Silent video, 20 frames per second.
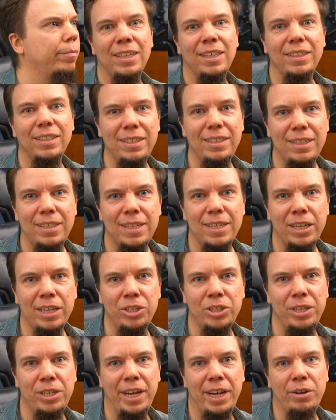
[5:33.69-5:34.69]
This is
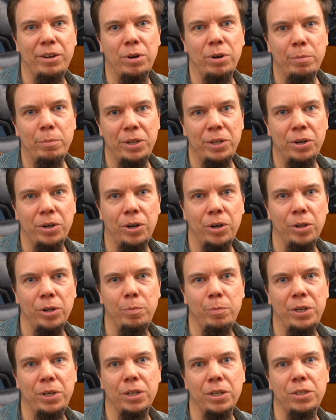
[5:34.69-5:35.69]
actually a rabbit hole
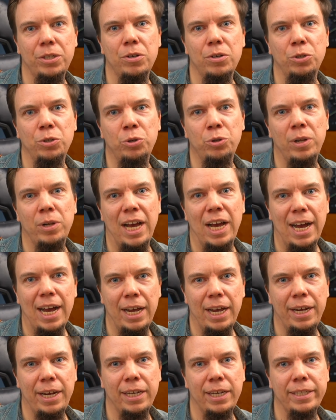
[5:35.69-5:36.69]
because Control I
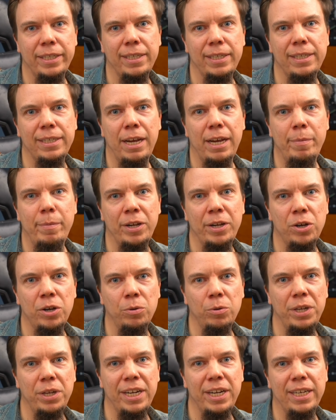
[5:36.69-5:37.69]
has the same
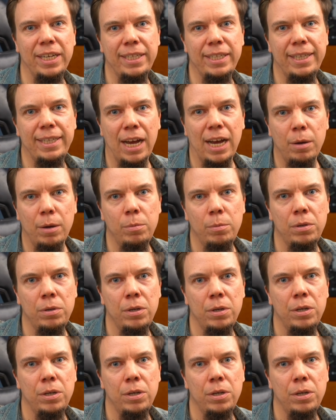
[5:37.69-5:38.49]
encoding as tab.